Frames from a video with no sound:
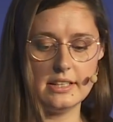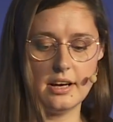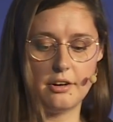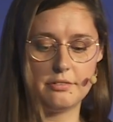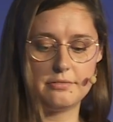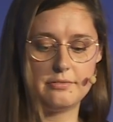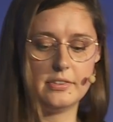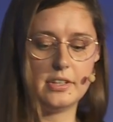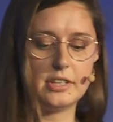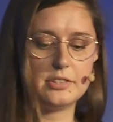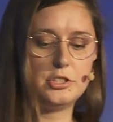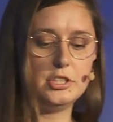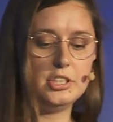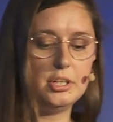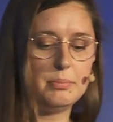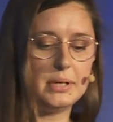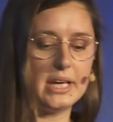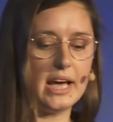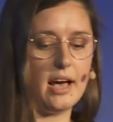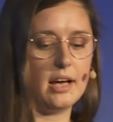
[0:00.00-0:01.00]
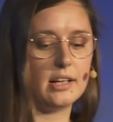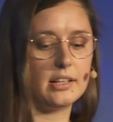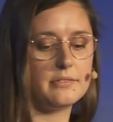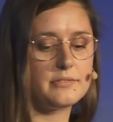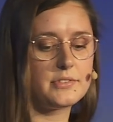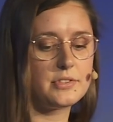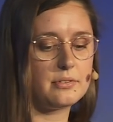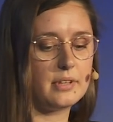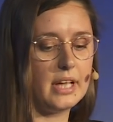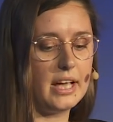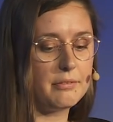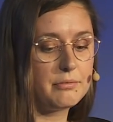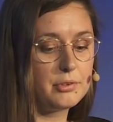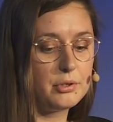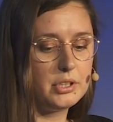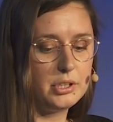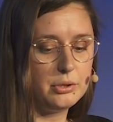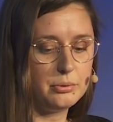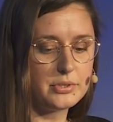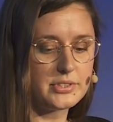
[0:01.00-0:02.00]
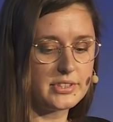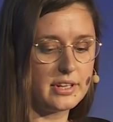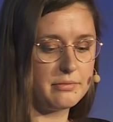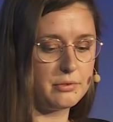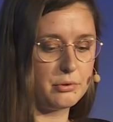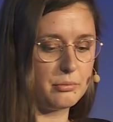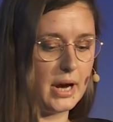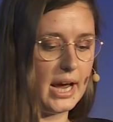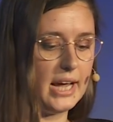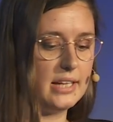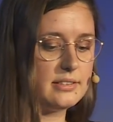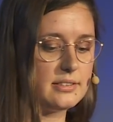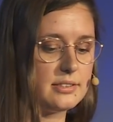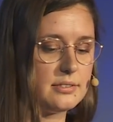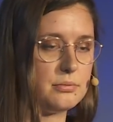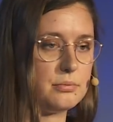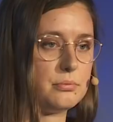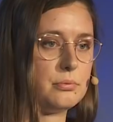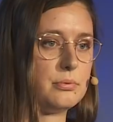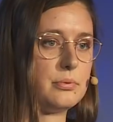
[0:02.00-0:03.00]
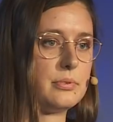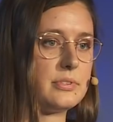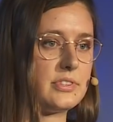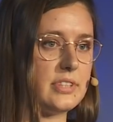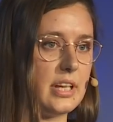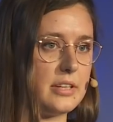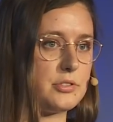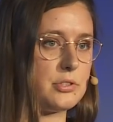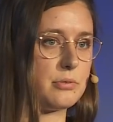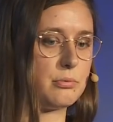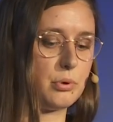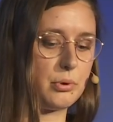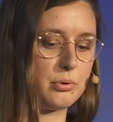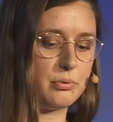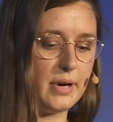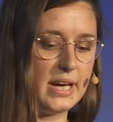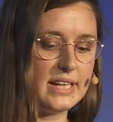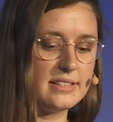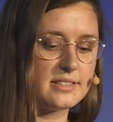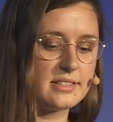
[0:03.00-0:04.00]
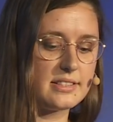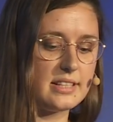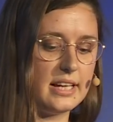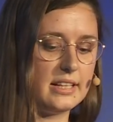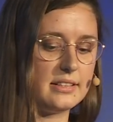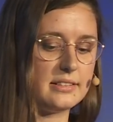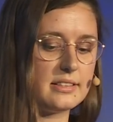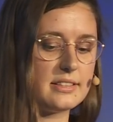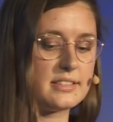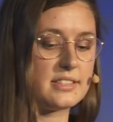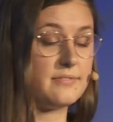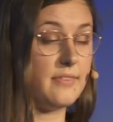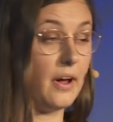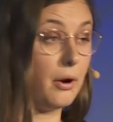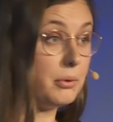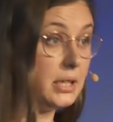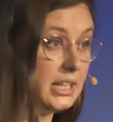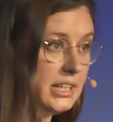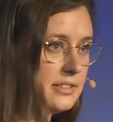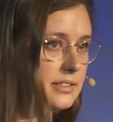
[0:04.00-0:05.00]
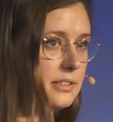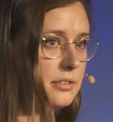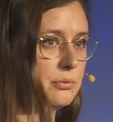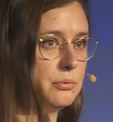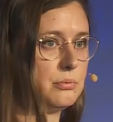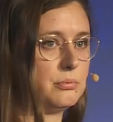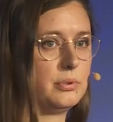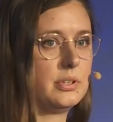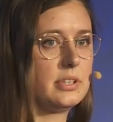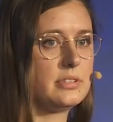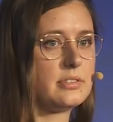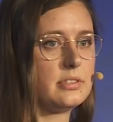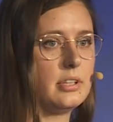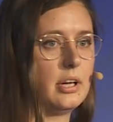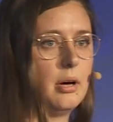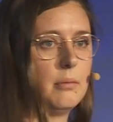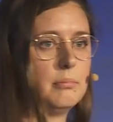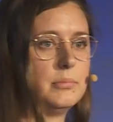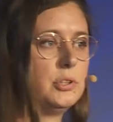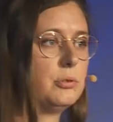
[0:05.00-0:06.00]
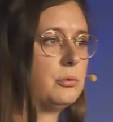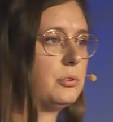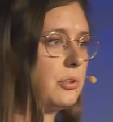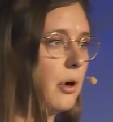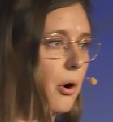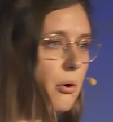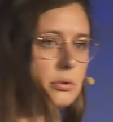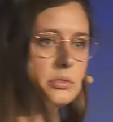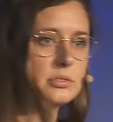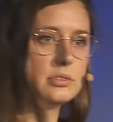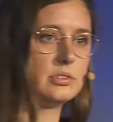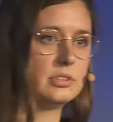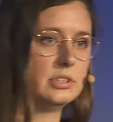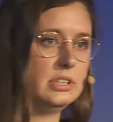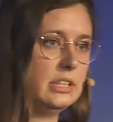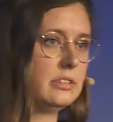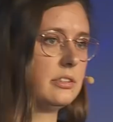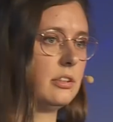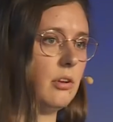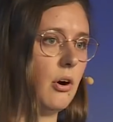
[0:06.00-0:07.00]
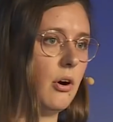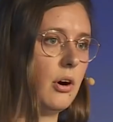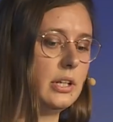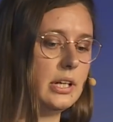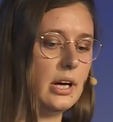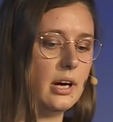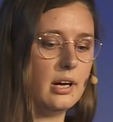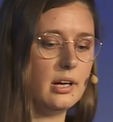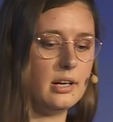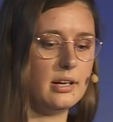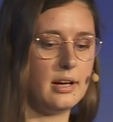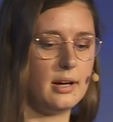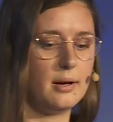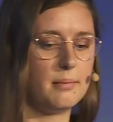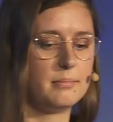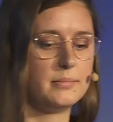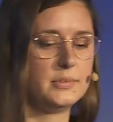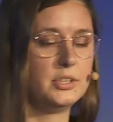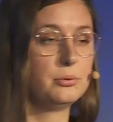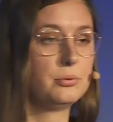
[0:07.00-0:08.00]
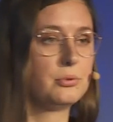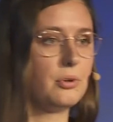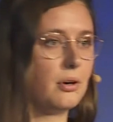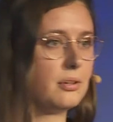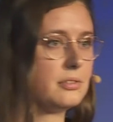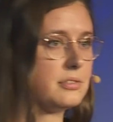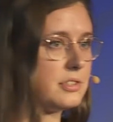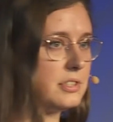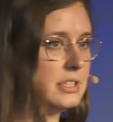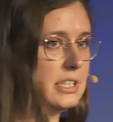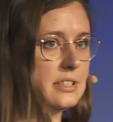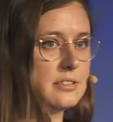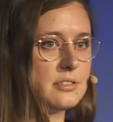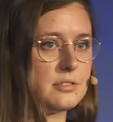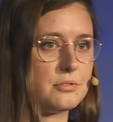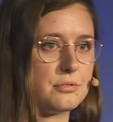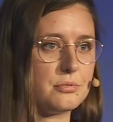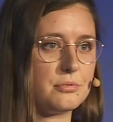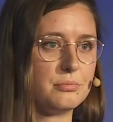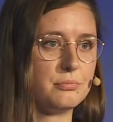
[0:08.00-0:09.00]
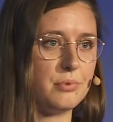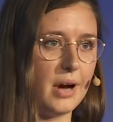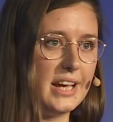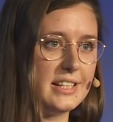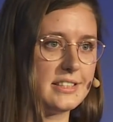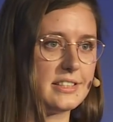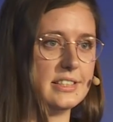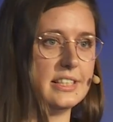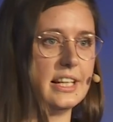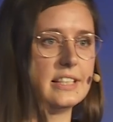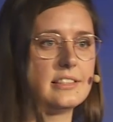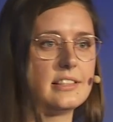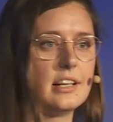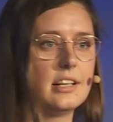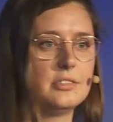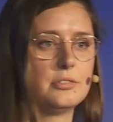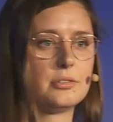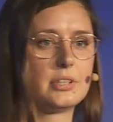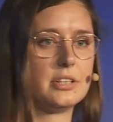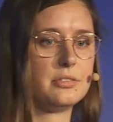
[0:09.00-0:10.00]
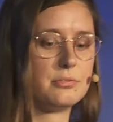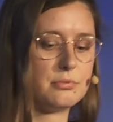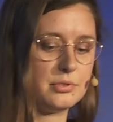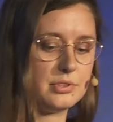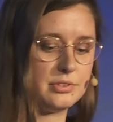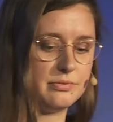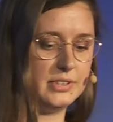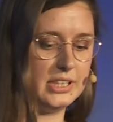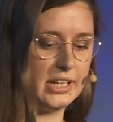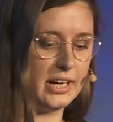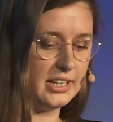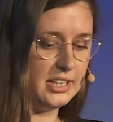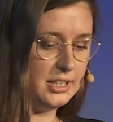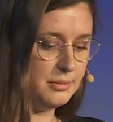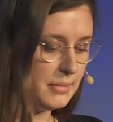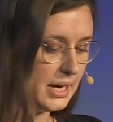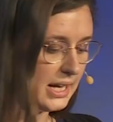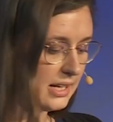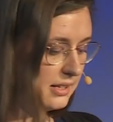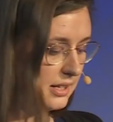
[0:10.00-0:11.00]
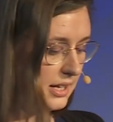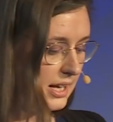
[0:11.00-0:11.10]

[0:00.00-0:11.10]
of the uh, GDPR gives every user the right to do such a request, and it's very easy to do it. Um, you don't need a lawyer, um, you don't need to write a letter, you can do it via email.